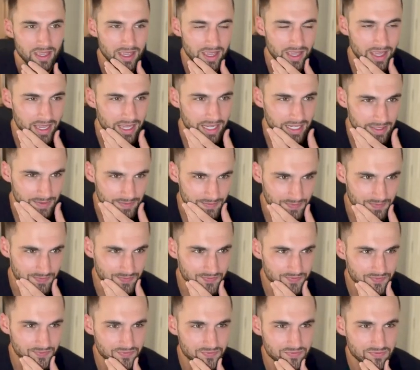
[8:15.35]
And
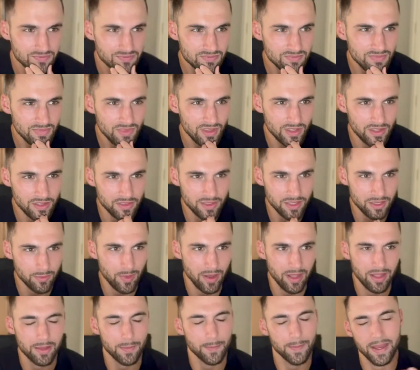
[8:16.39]
you think
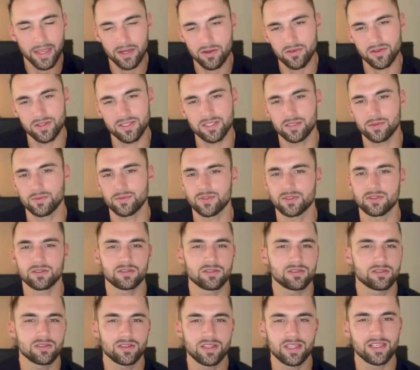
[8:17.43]
about like mannerisms or
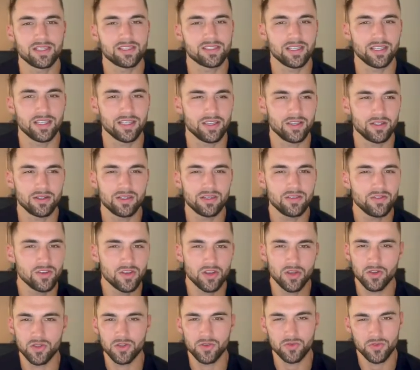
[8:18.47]
things that like you don't even
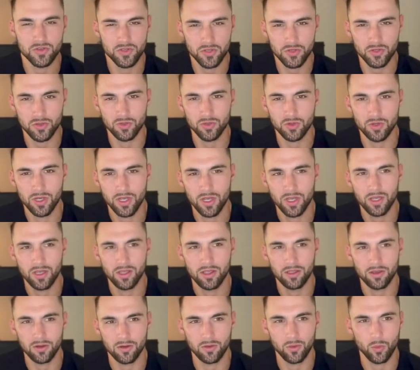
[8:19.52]
know you do,
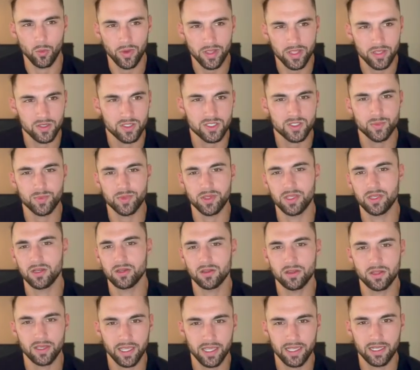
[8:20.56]
or the way you speak, or
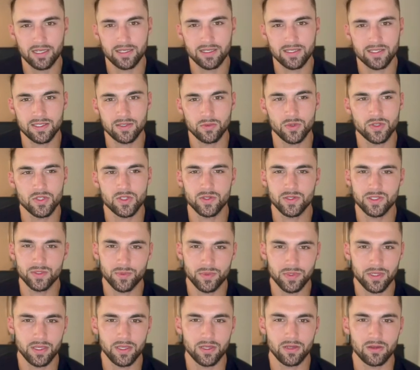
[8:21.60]
the cadence in which you
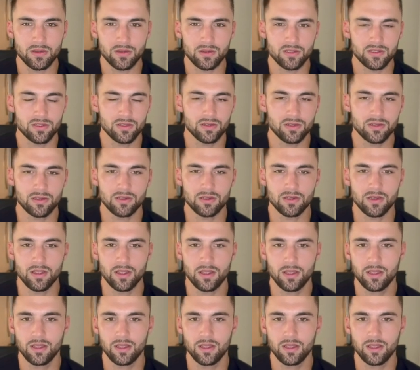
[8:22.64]
speak, or certain,